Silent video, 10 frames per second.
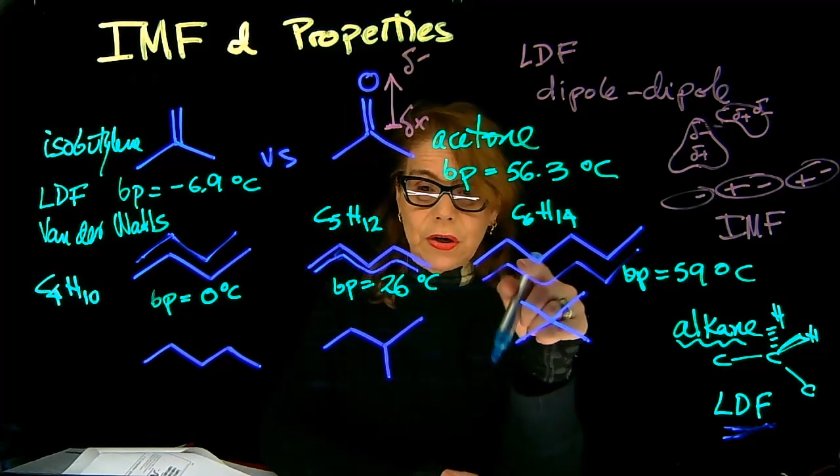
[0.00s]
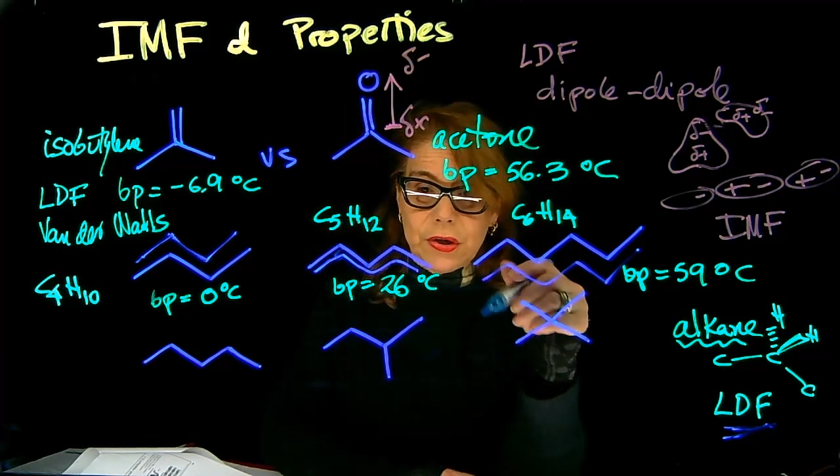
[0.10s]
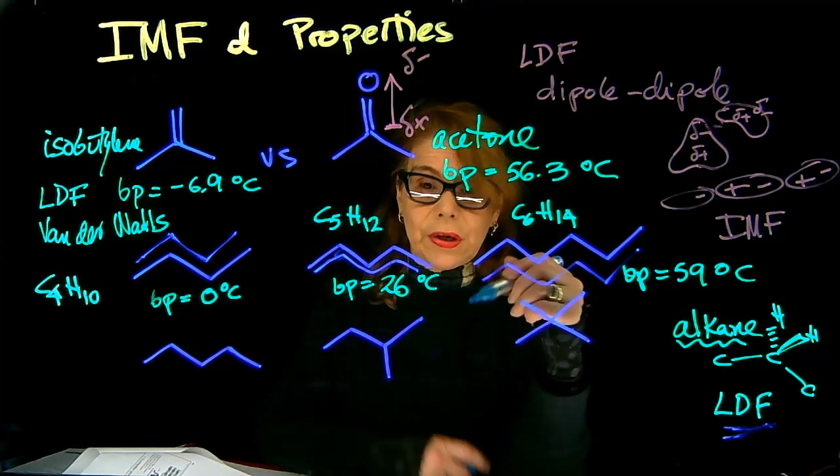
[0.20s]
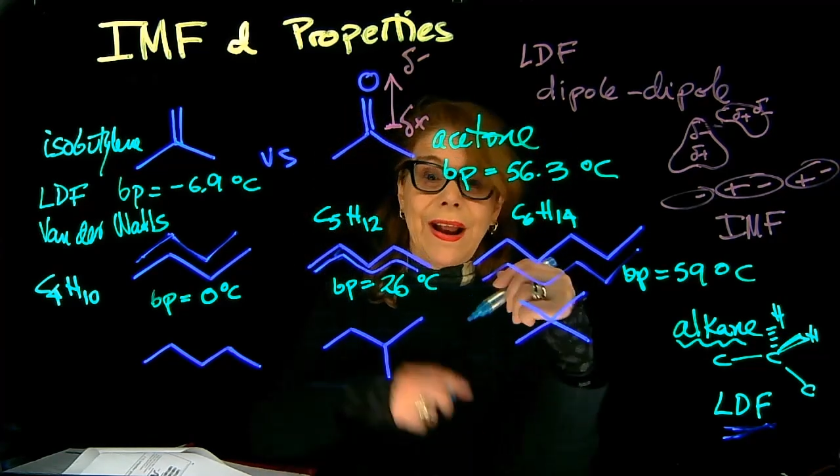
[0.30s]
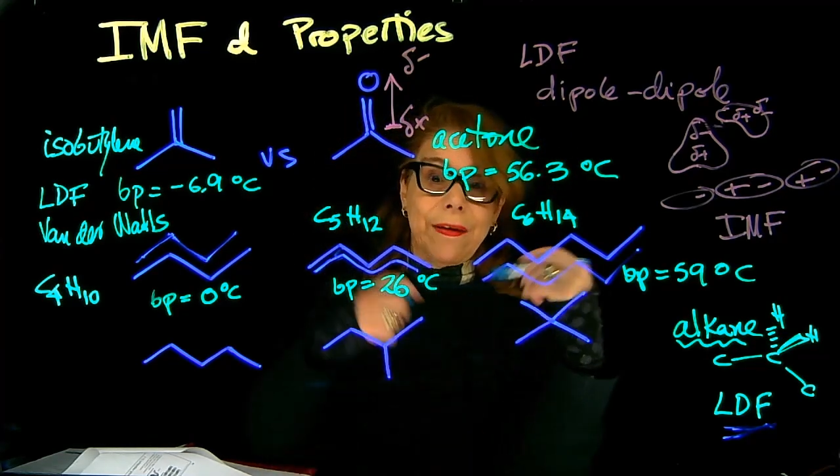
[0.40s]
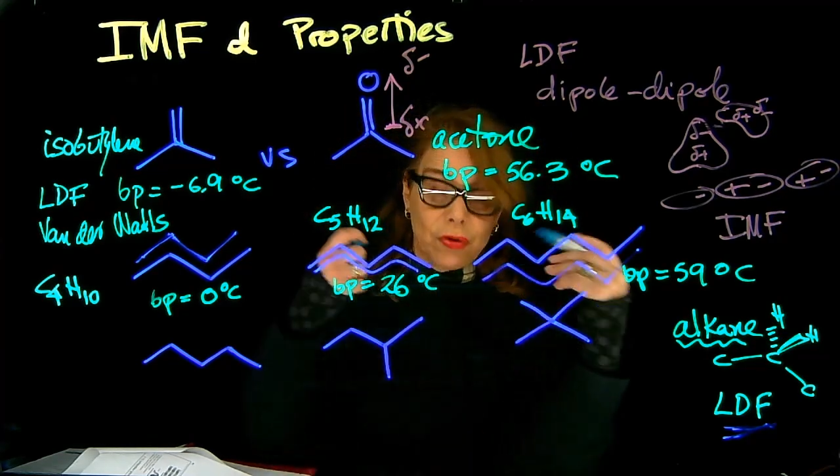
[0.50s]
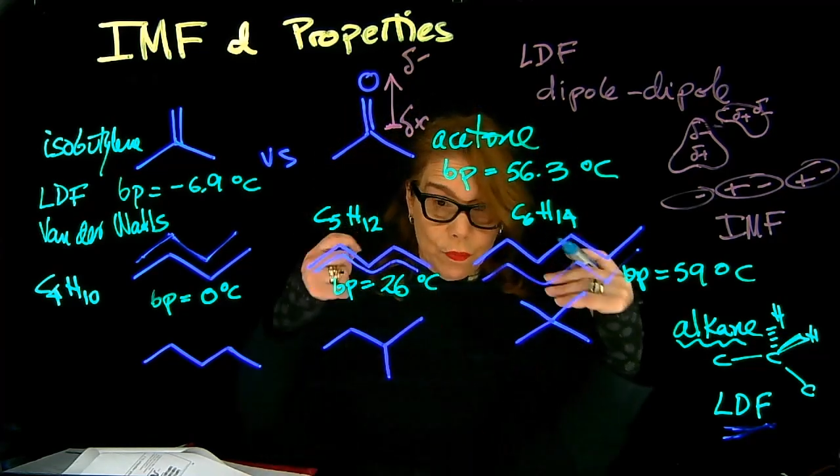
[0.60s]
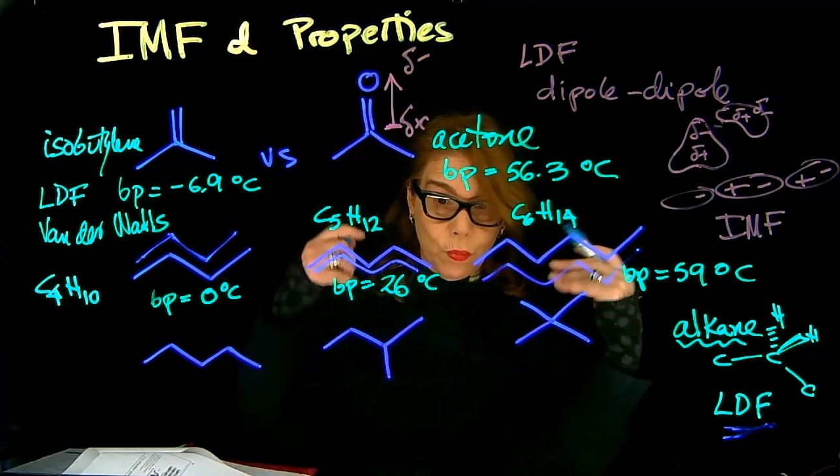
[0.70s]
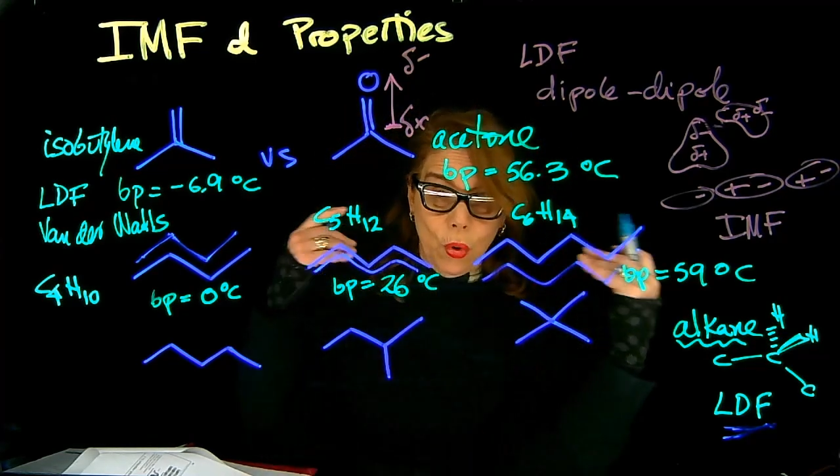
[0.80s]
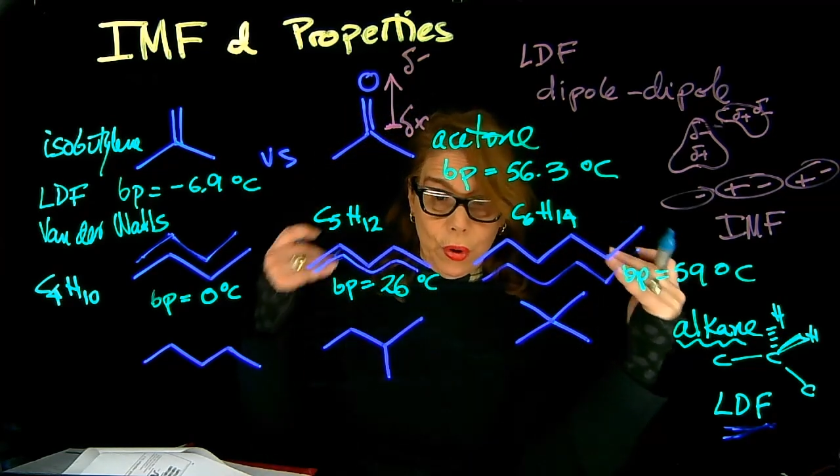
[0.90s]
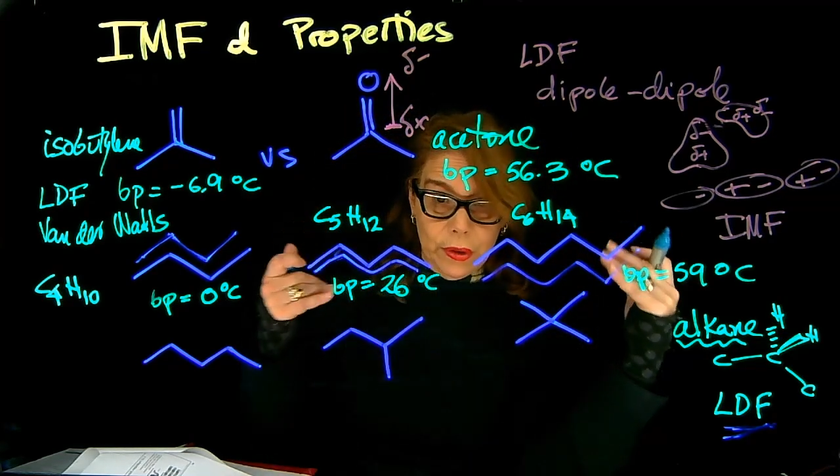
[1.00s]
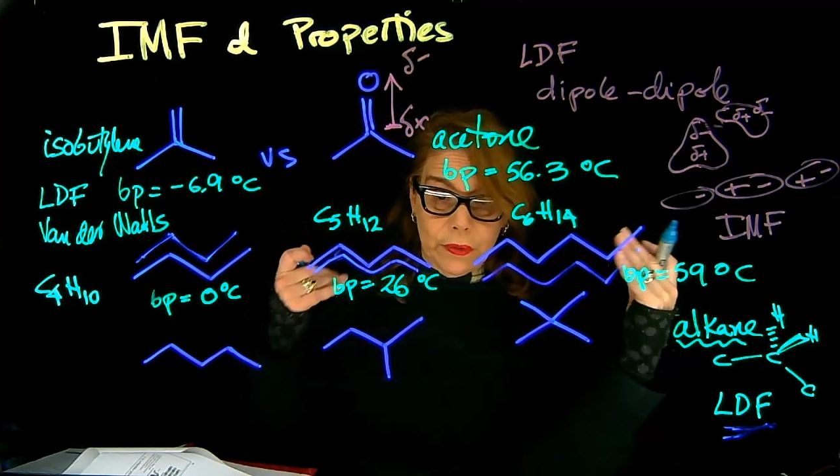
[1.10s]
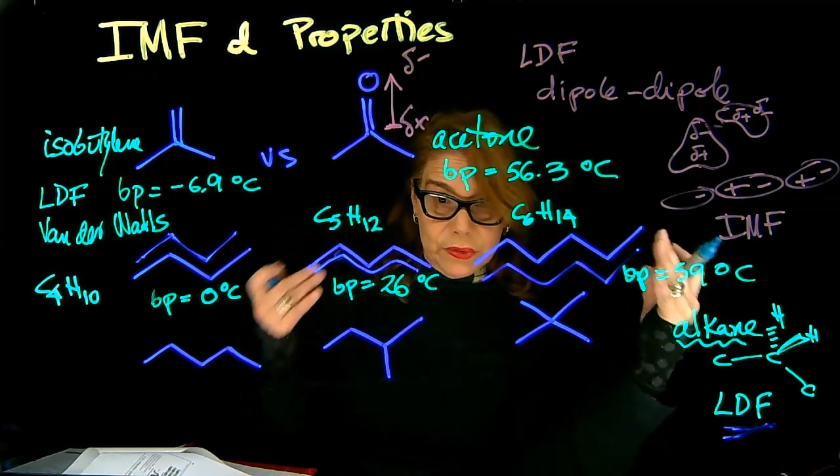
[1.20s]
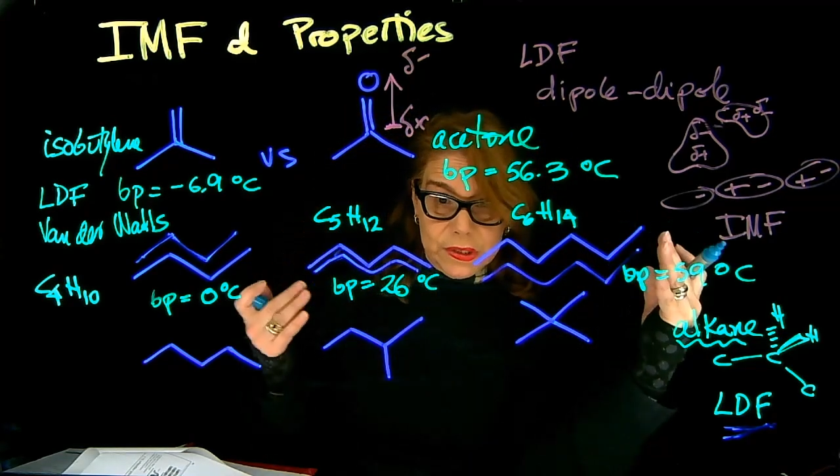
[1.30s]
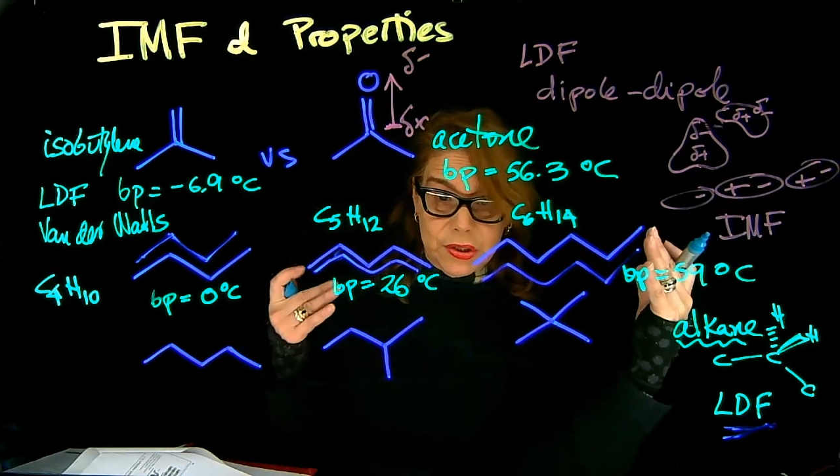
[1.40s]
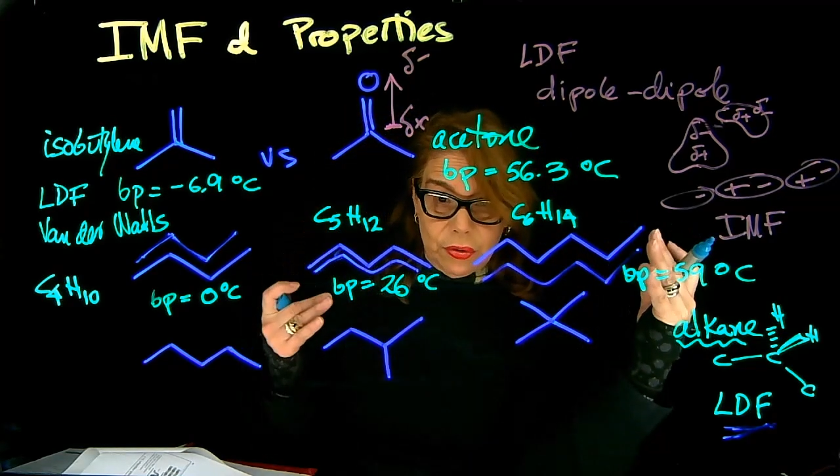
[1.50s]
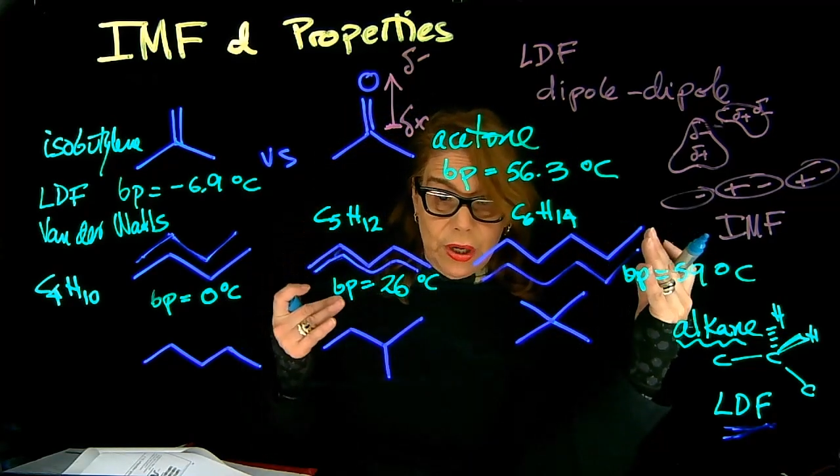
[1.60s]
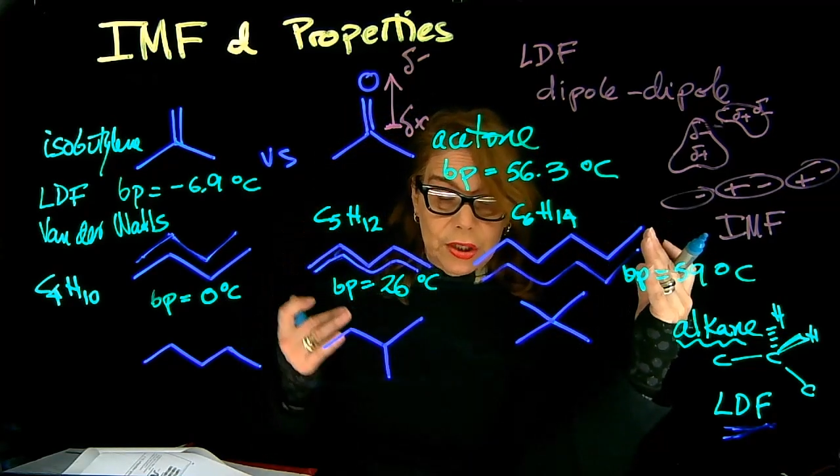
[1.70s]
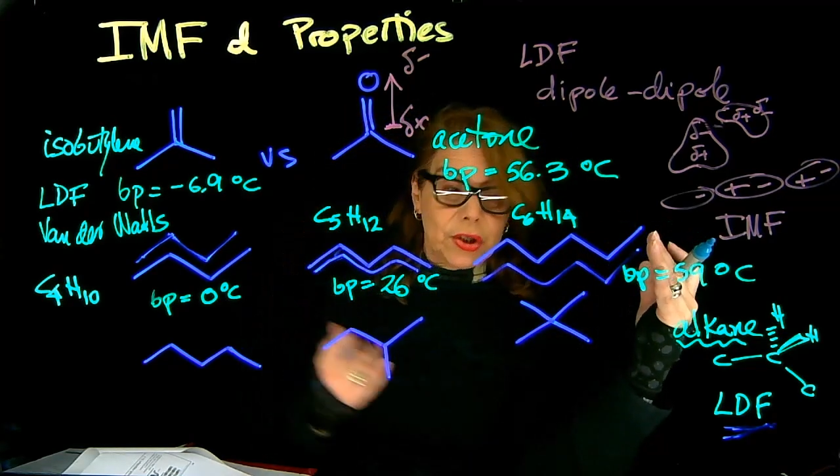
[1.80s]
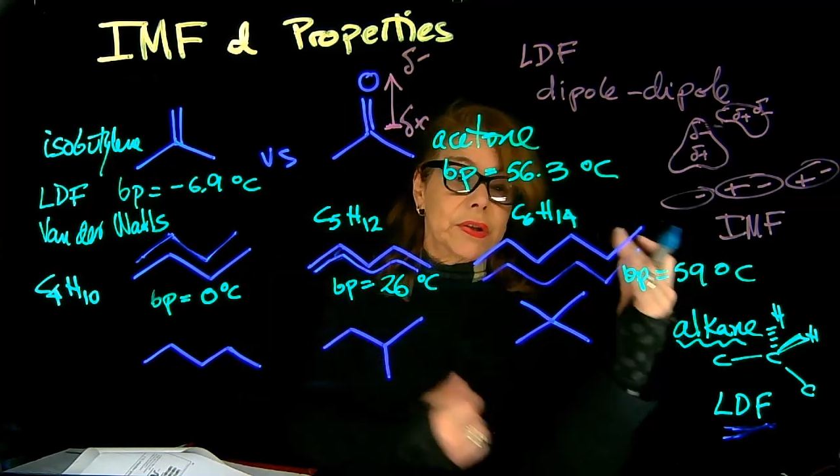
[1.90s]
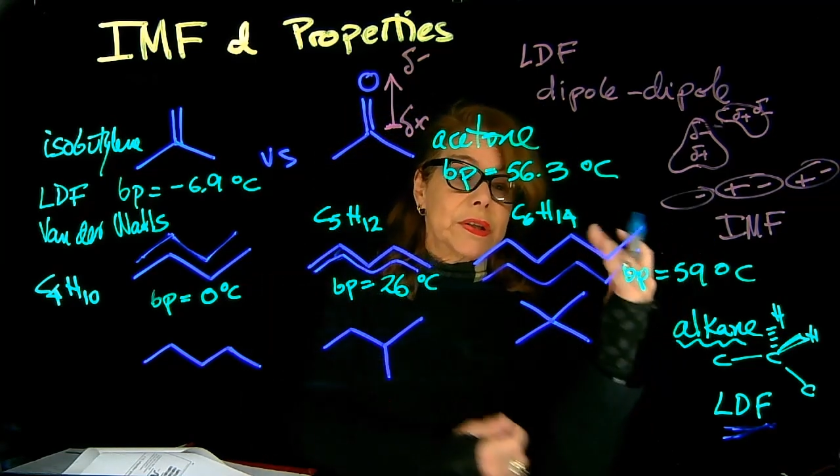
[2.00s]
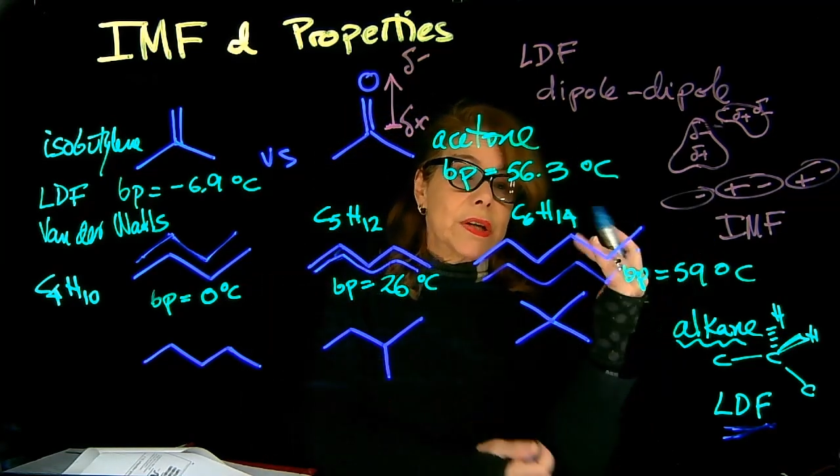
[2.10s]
having more of those interactions,